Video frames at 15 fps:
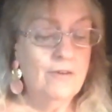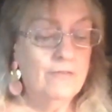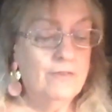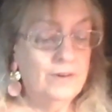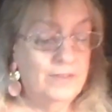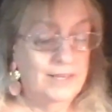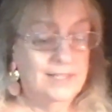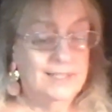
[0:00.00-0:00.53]

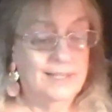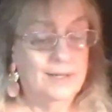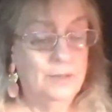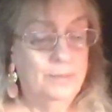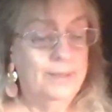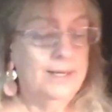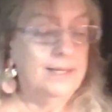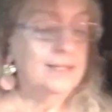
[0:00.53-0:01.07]
for this little
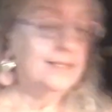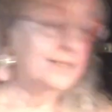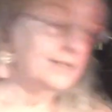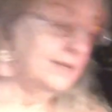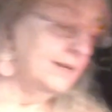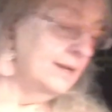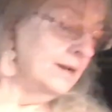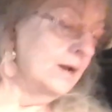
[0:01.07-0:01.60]
piece.